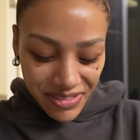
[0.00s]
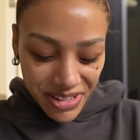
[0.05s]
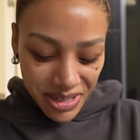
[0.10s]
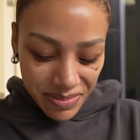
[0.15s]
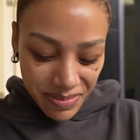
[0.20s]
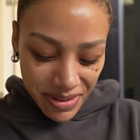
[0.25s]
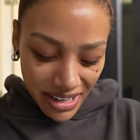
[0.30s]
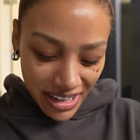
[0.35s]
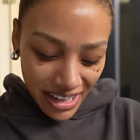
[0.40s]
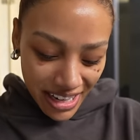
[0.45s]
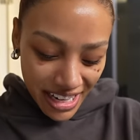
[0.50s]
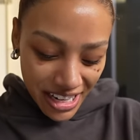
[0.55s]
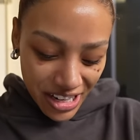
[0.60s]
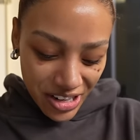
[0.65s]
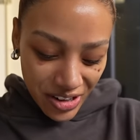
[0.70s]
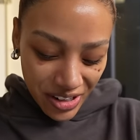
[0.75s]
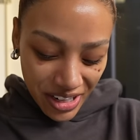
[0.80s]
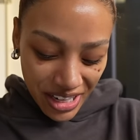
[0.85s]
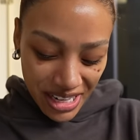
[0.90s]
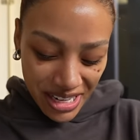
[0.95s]
just been like
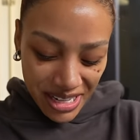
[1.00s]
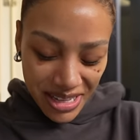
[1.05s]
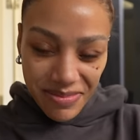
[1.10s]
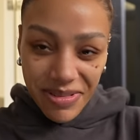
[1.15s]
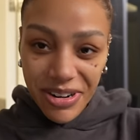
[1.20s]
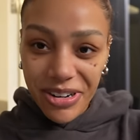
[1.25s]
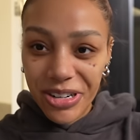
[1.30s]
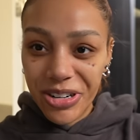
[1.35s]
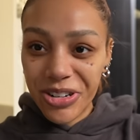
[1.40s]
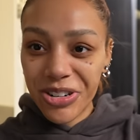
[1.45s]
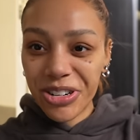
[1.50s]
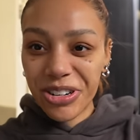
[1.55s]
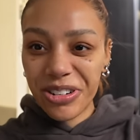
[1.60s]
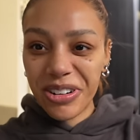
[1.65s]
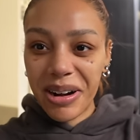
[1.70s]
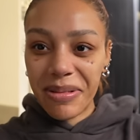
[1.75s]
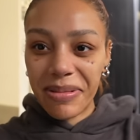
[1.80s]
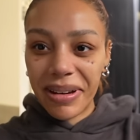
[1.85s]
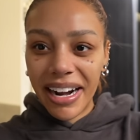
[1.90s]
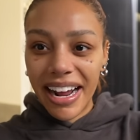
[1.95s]
looking in the mirror
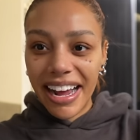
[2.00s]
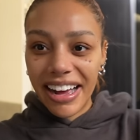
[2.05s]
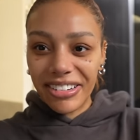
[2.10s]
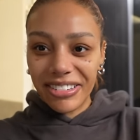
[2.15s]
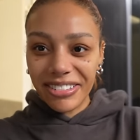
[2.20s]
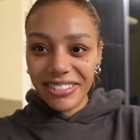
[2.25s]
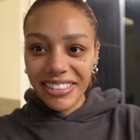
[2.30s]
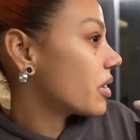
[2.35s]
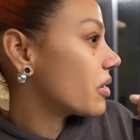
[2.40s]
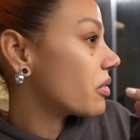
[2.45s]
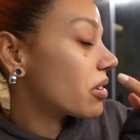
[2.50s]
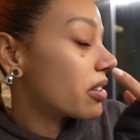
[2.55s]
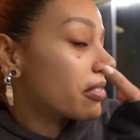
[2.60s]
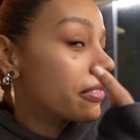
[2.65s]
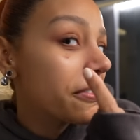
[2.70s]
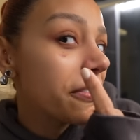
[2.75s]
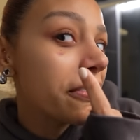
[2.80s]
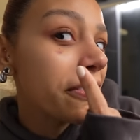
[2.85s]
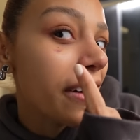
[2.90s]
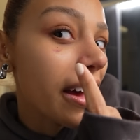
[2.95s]
tripping out. I've got a
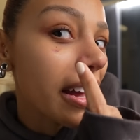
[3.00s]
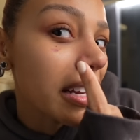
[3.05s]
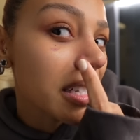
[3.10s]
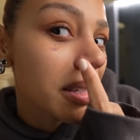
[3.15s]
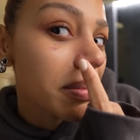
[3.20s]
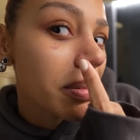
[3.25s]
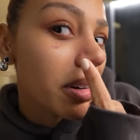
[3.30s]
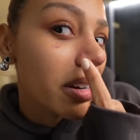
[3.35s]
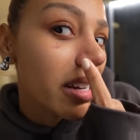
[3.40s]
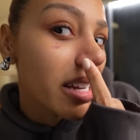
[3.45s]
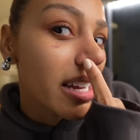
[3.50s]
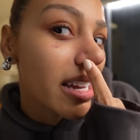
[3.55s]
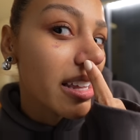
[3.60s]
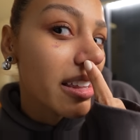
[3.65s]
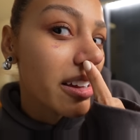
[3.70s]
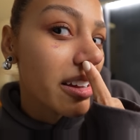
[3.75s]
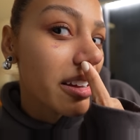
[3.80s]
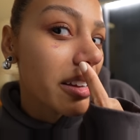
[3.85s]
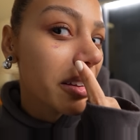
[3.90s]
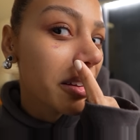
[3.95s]
fat spot here
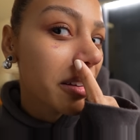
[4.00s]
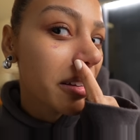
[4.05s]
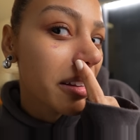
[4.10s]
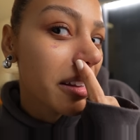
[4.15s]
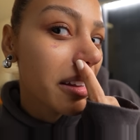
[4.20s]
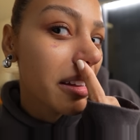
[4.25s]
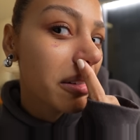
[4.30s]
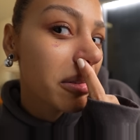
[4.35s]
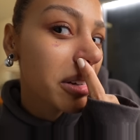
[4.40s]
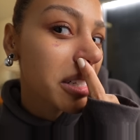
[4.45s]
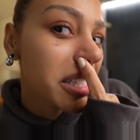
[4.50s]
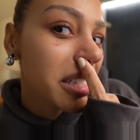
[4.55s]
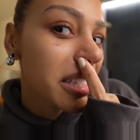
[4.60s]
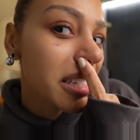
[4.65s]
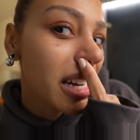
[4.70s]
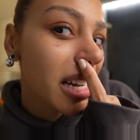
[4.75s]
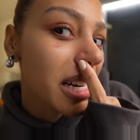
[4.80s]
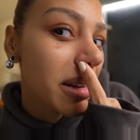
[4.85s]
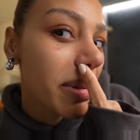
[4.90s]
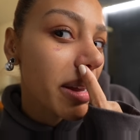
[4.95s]
though, which is
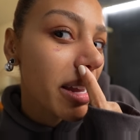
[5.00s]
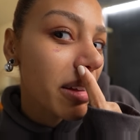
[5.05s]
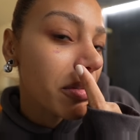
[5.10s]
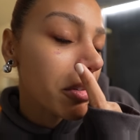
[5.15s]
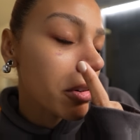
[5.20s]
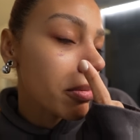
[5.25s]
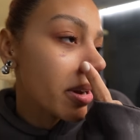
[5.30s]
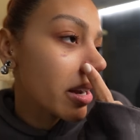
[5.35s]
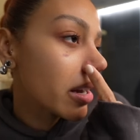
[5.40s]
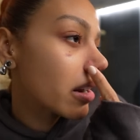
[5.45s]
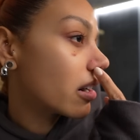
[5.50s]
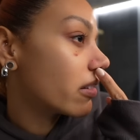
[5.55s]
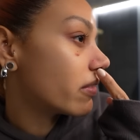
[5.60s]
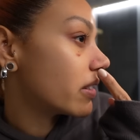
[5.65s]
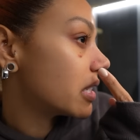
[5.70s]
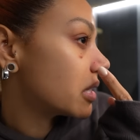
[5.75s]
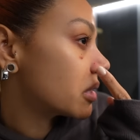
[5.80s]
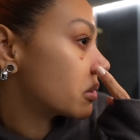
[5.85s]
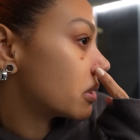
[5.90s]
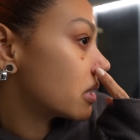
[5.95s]
kind of painful, but I can't
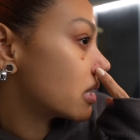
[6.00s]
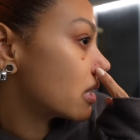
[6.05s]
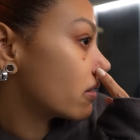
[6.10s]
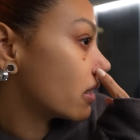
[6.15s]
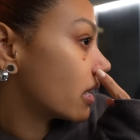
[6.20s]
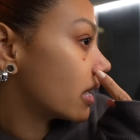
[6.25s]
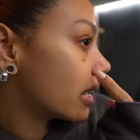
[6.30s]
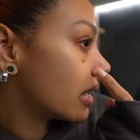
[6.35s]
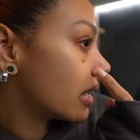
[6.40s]
really squeeze it right